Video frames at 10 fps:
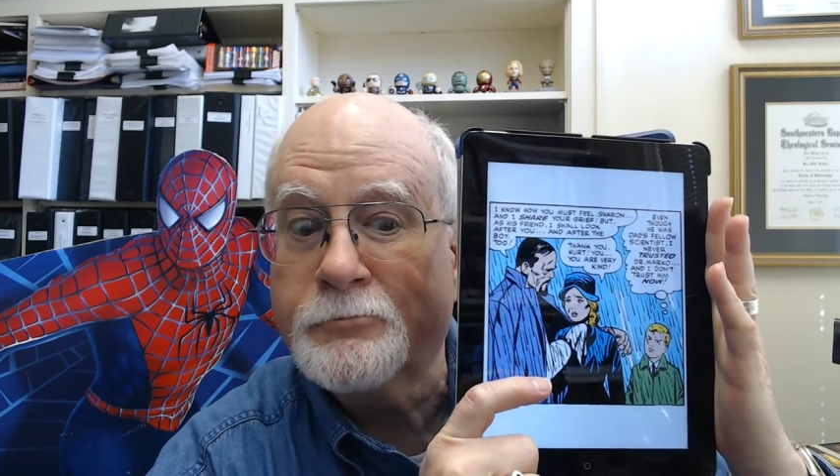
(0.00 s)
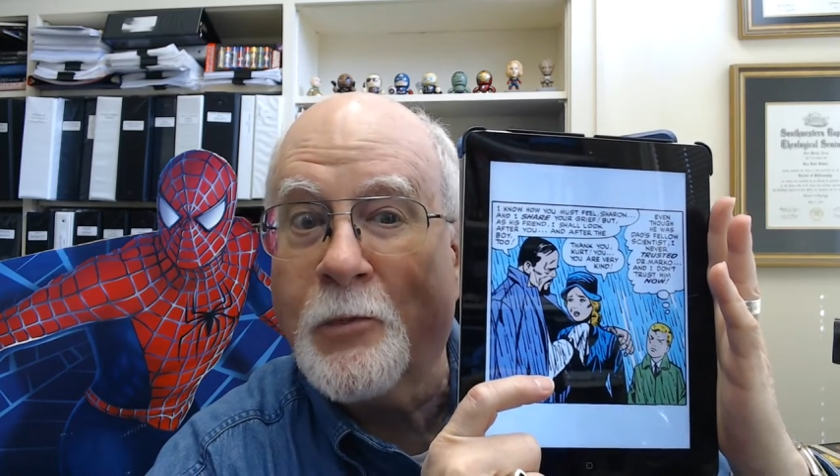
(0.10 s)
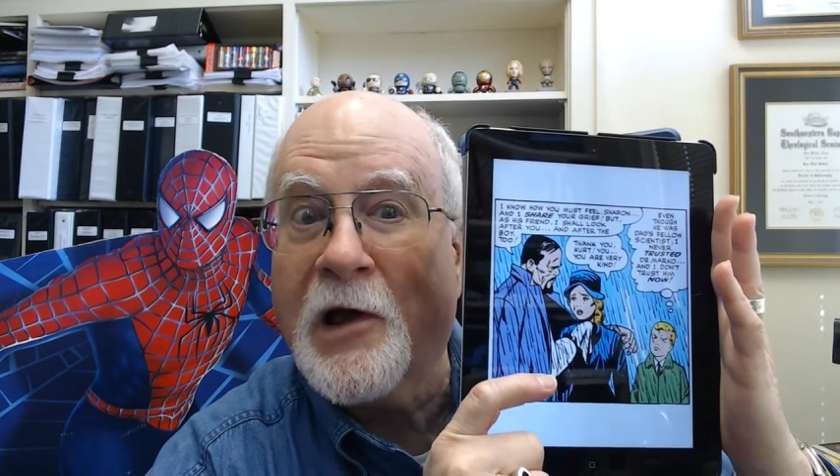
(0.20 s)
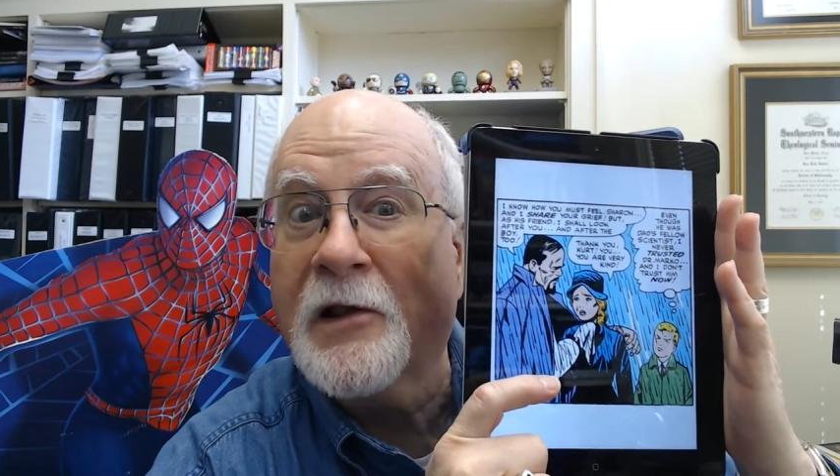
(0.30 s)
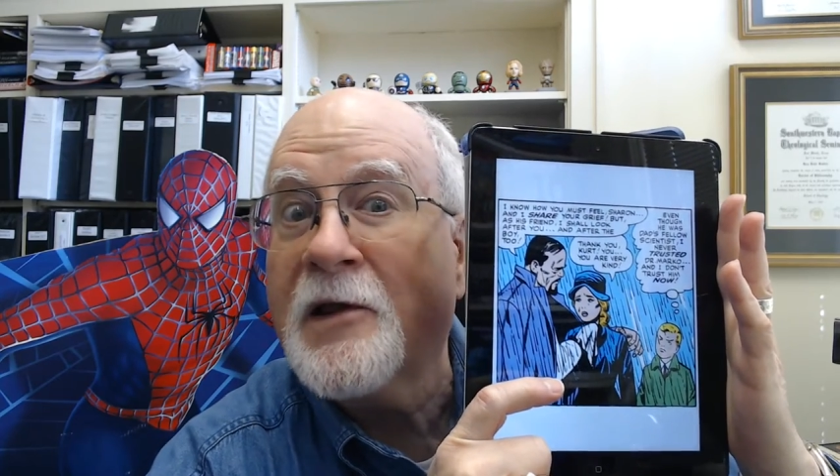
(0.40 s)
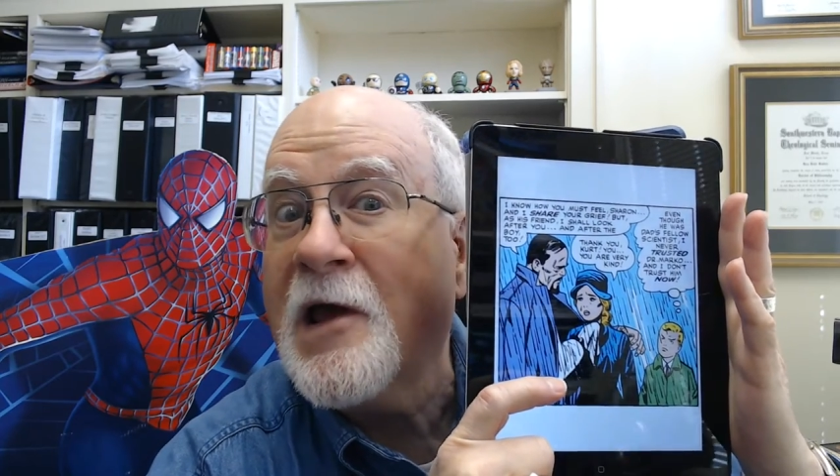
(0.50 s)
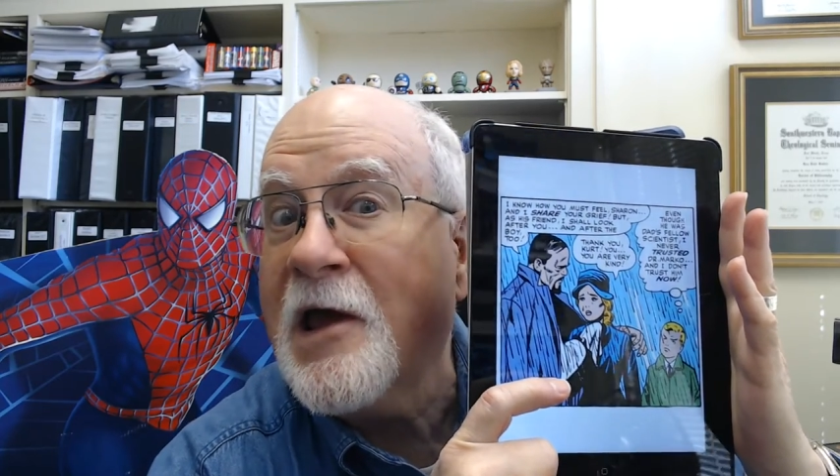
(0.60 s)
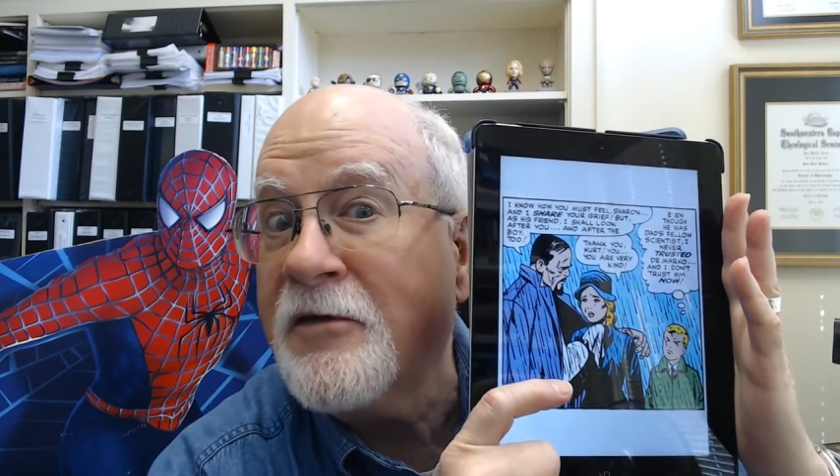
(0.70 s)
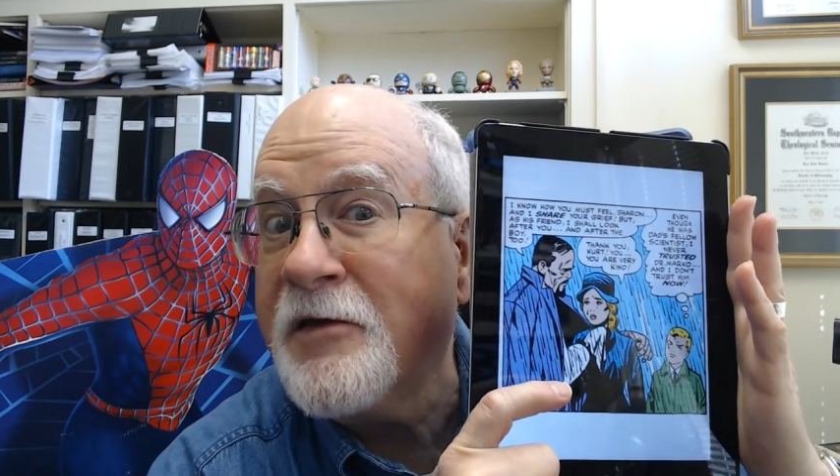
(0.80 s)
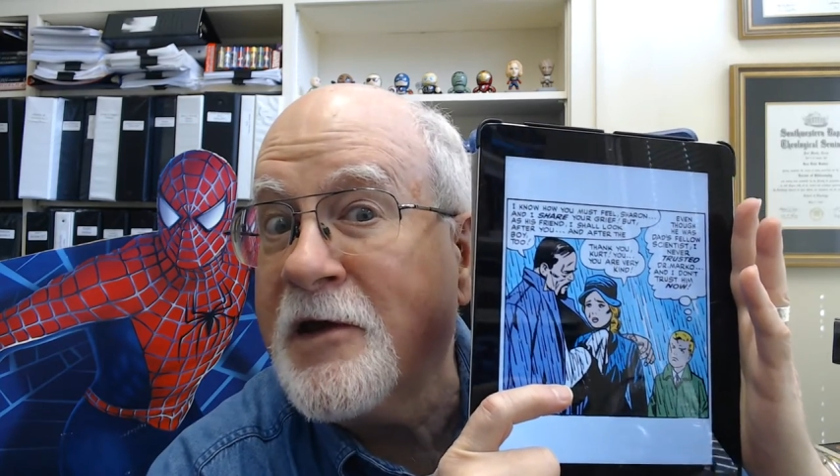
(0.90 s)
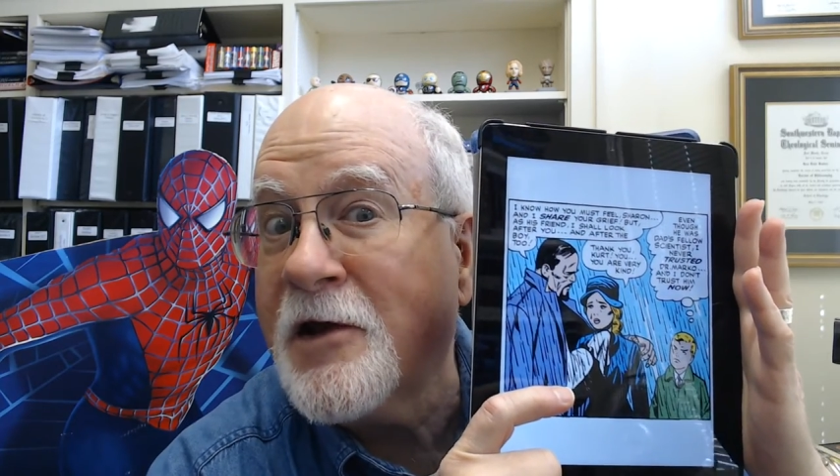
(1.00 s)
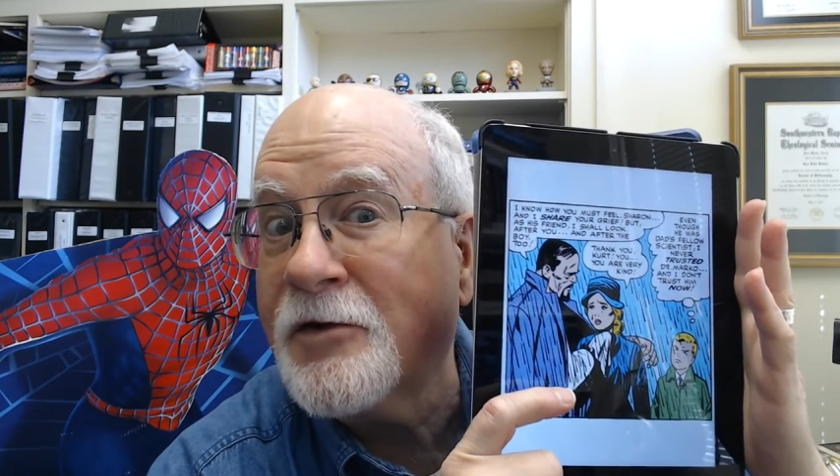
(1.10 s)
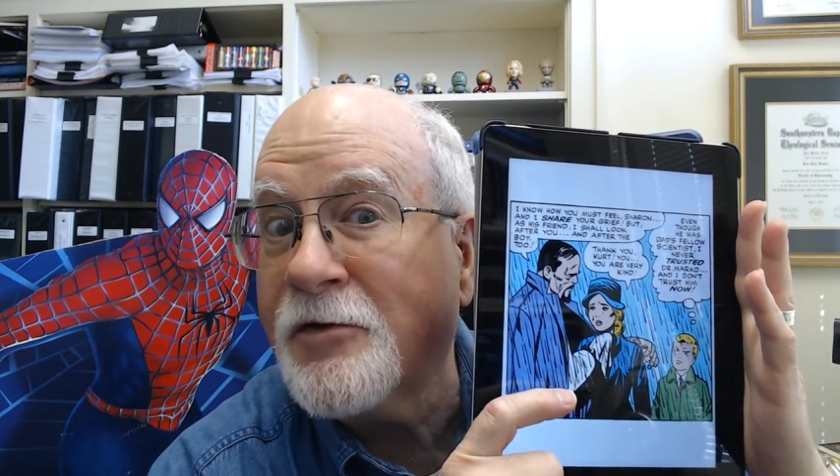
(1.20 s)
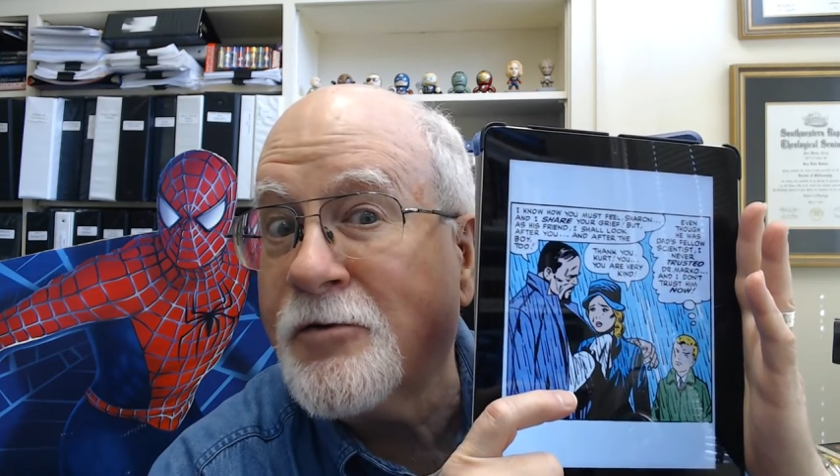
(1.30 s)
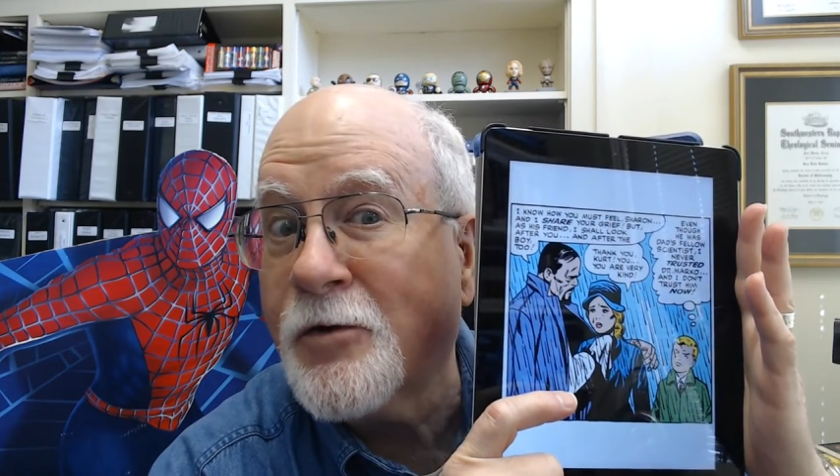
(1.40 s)
Well, if he
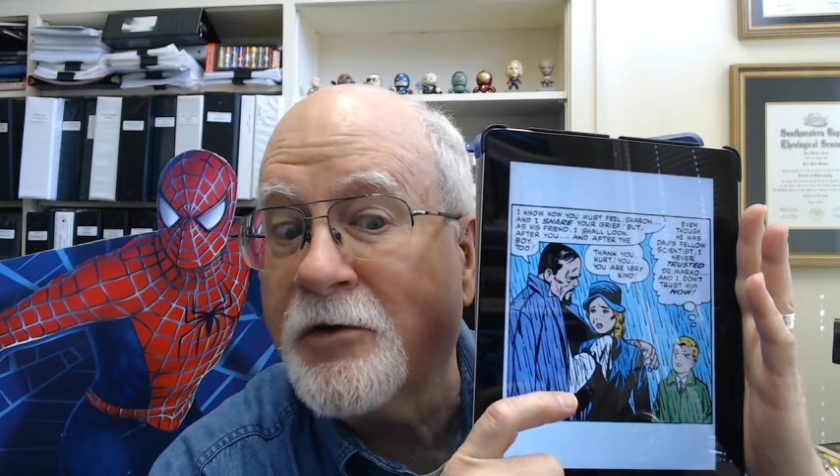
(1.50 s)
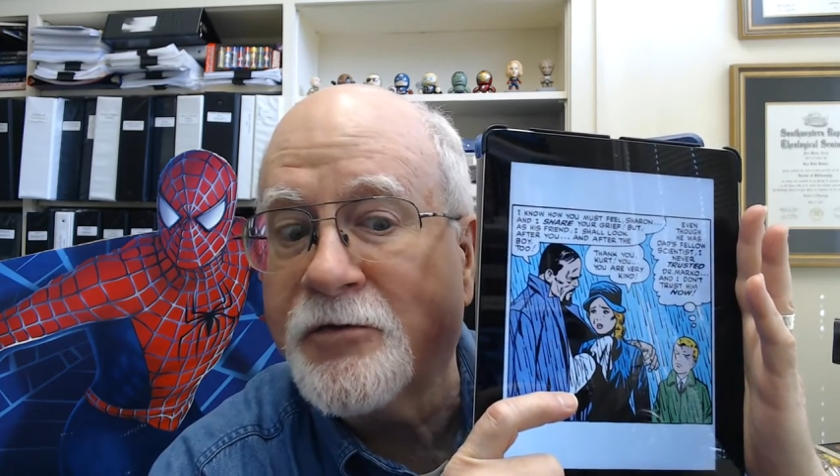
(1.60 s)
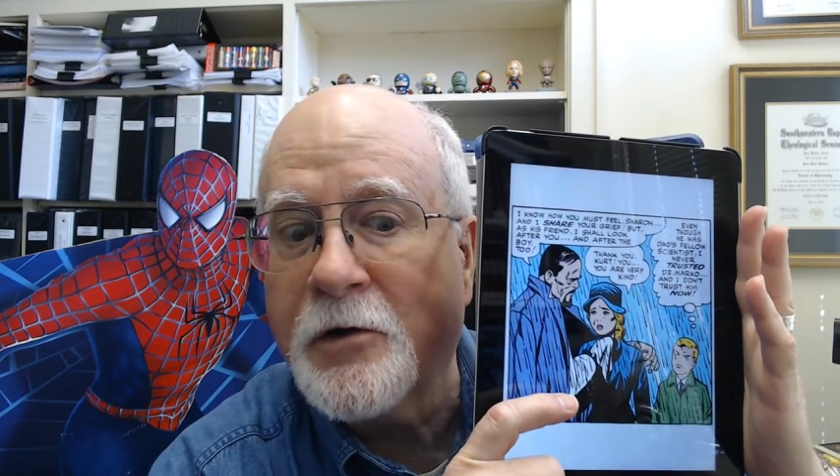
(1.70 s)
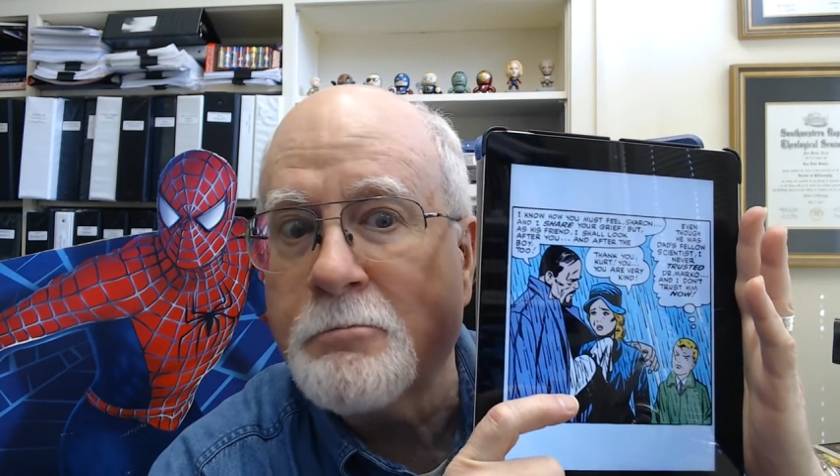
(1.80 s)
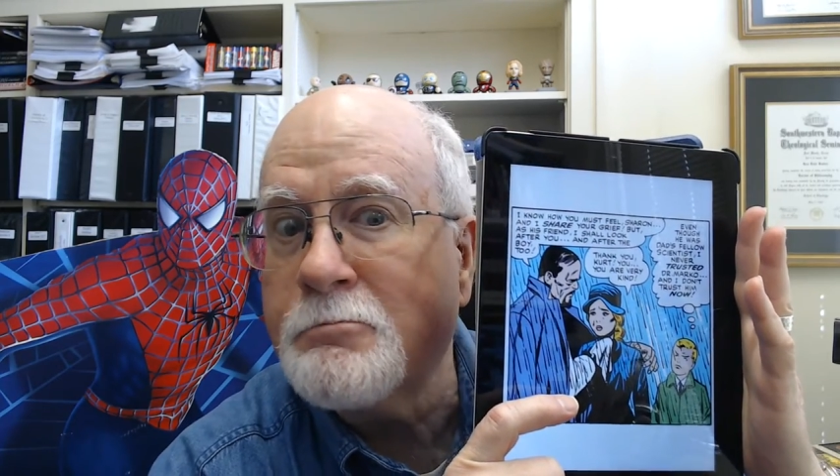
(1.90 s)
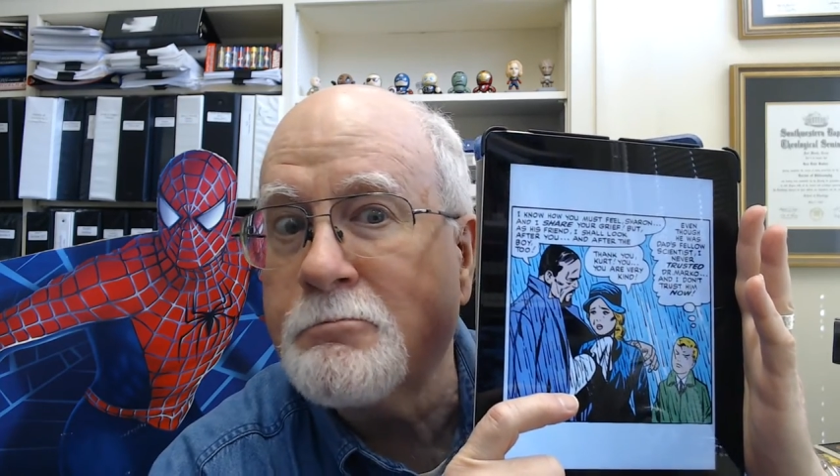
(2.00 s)
doesn't trust him,